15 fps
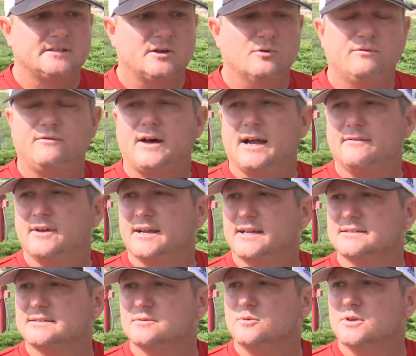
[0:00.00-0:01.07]
05, I
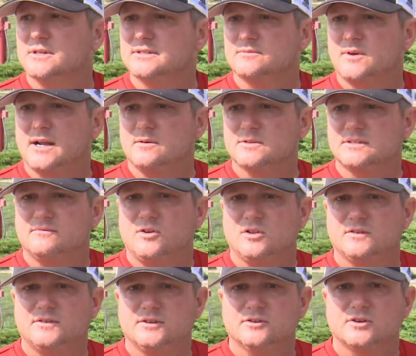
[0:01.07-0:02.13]
guess it was, when I was a
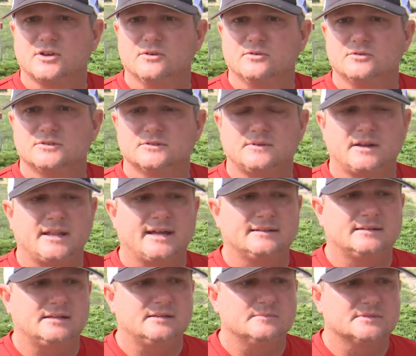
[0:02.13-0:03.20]
volunteer coach on that
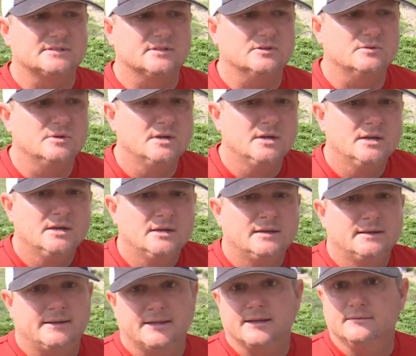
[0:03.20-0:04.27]
team. So,
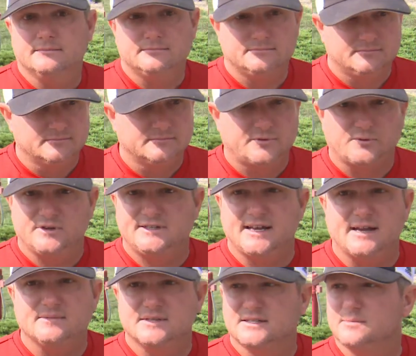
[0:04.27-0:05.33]
and then three
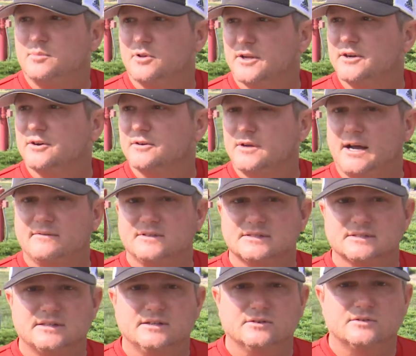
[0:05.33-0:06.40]
times as a player,
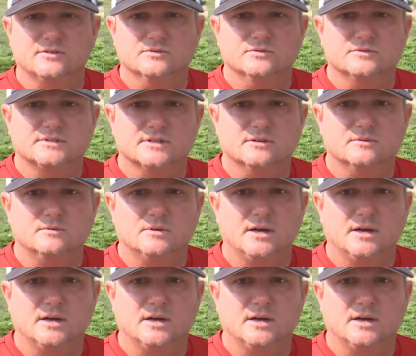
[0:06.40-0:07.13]
obviously, here too. So,